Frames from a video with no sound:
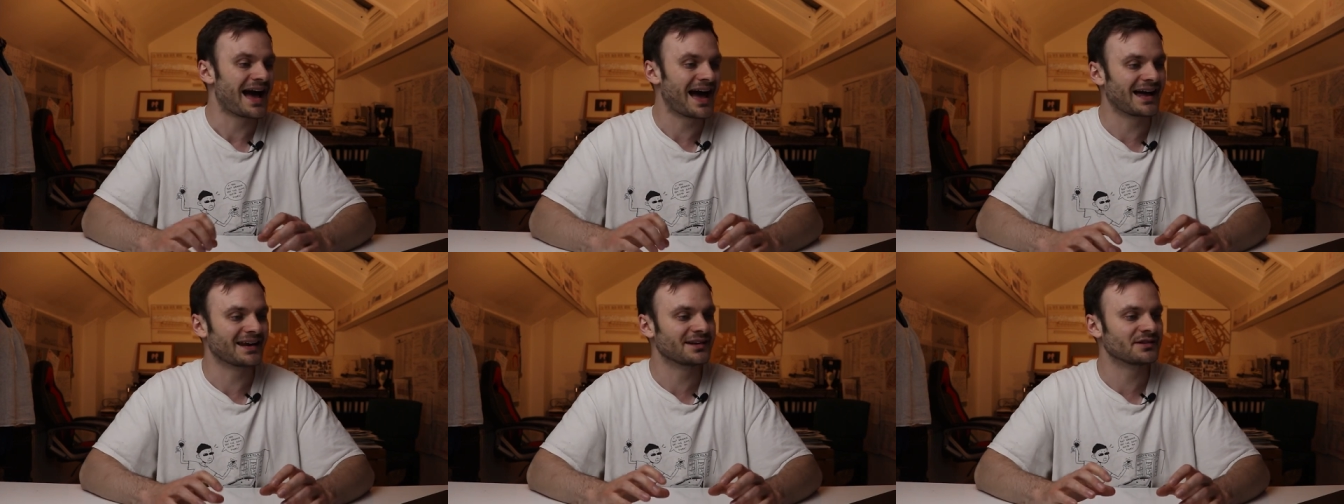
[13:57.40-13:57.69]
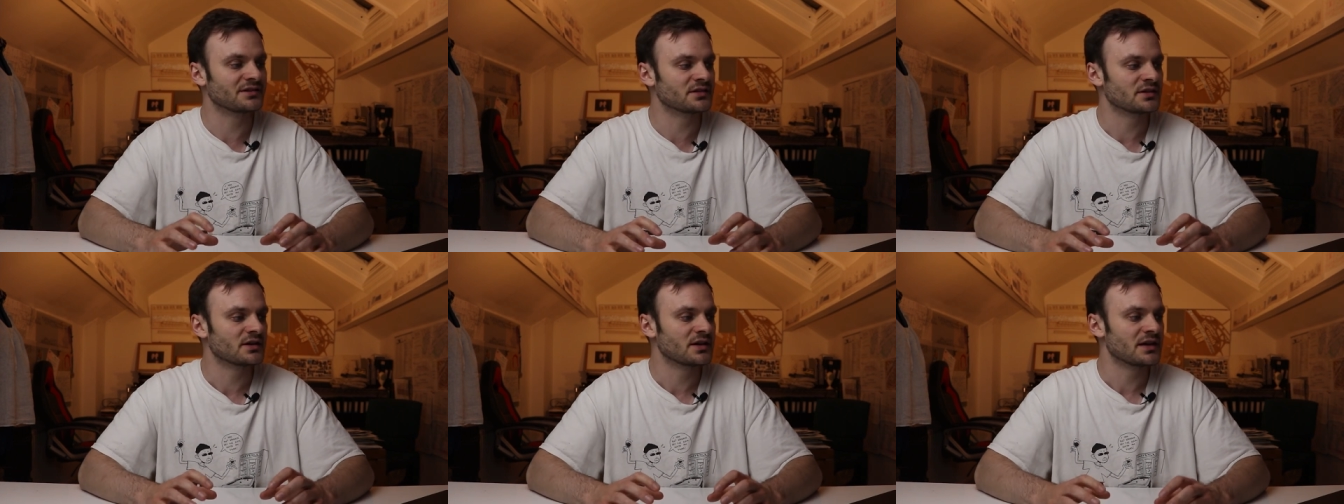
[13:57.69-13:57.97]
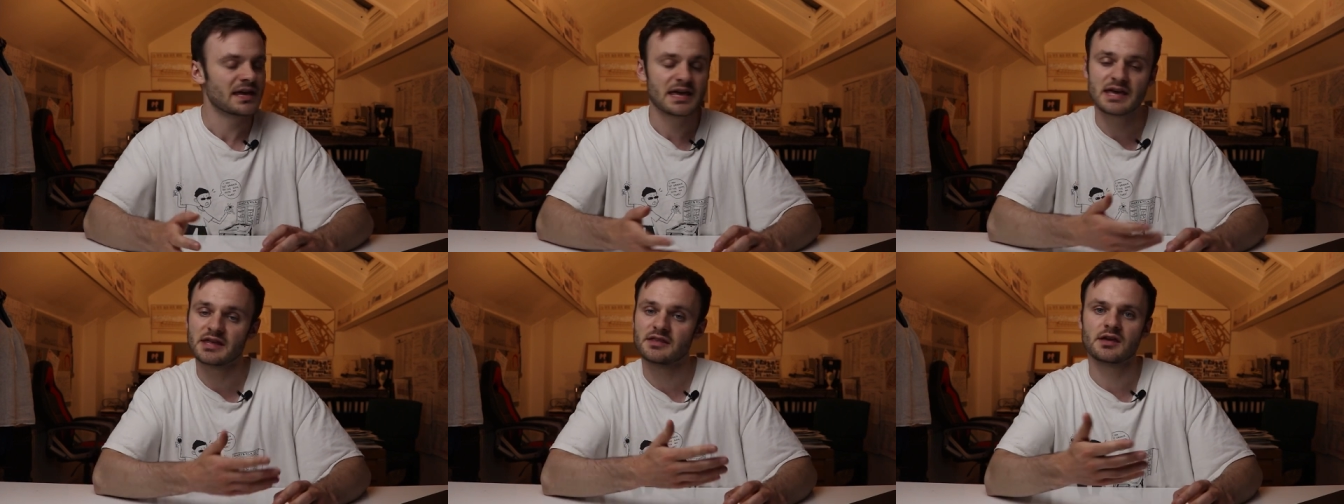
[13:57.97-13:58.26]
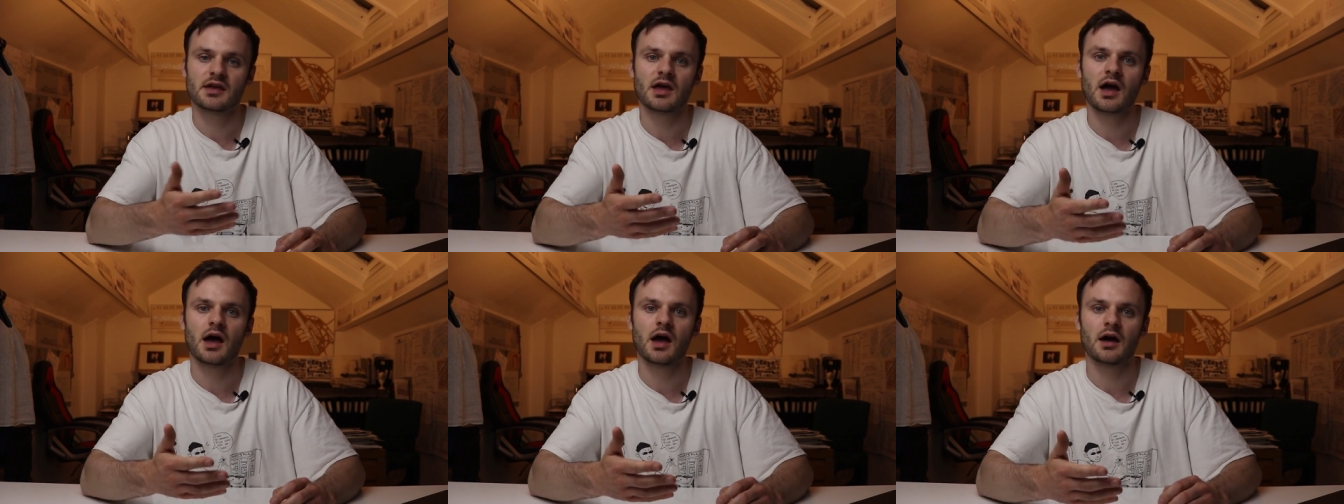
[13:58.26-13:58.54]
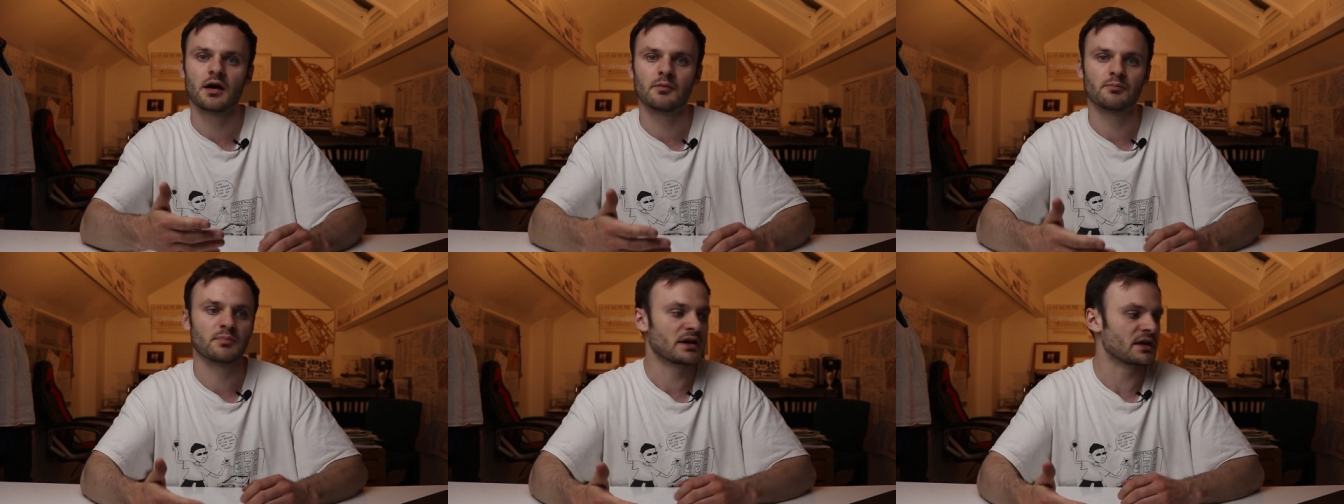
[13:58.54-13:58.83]
And here they
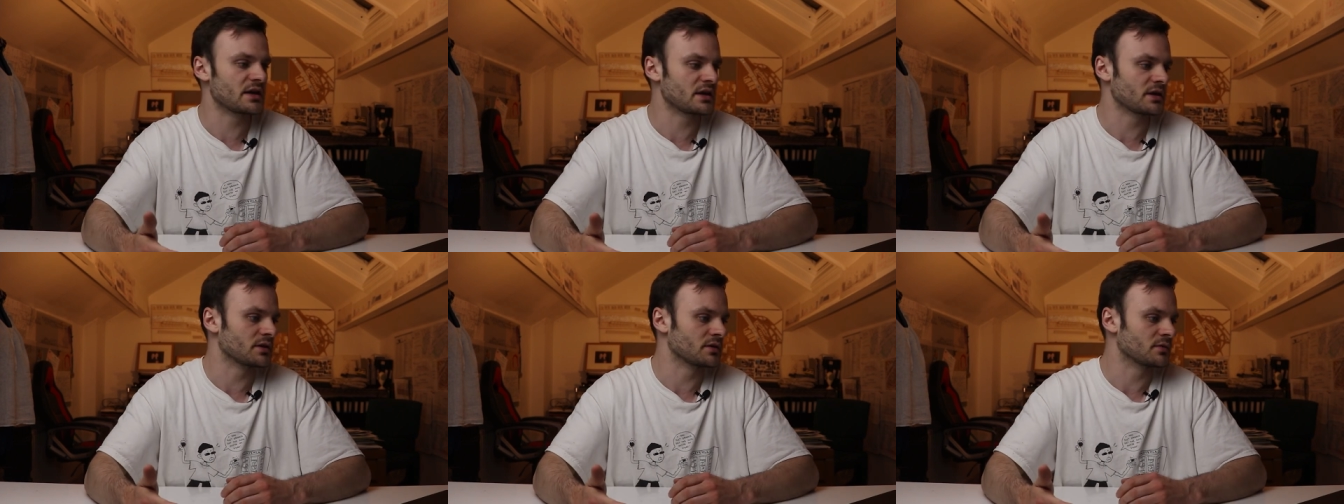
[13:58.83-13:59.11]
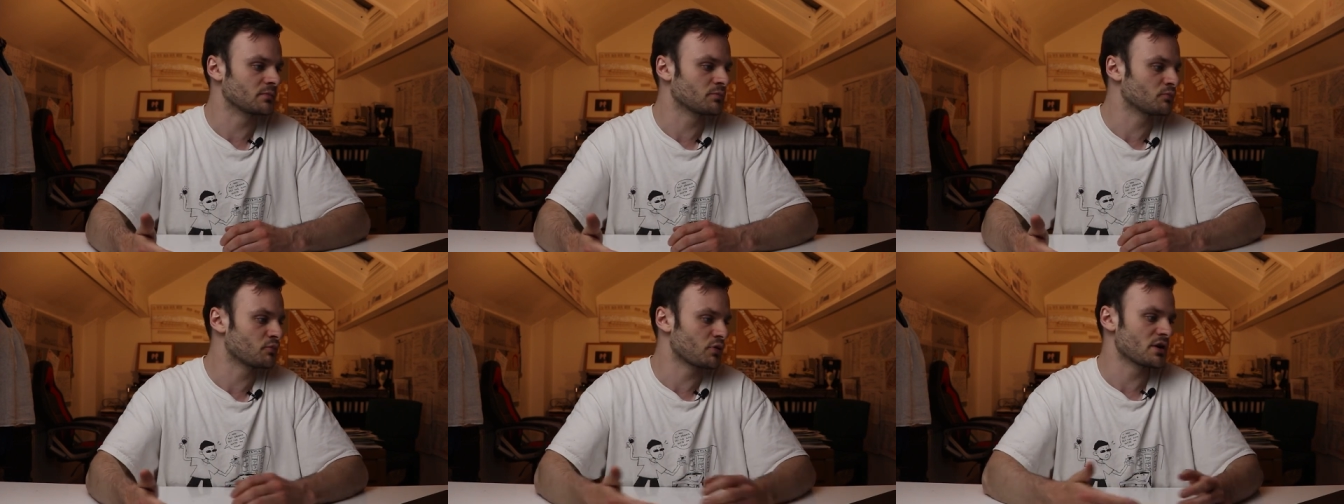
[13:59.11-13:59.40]
are being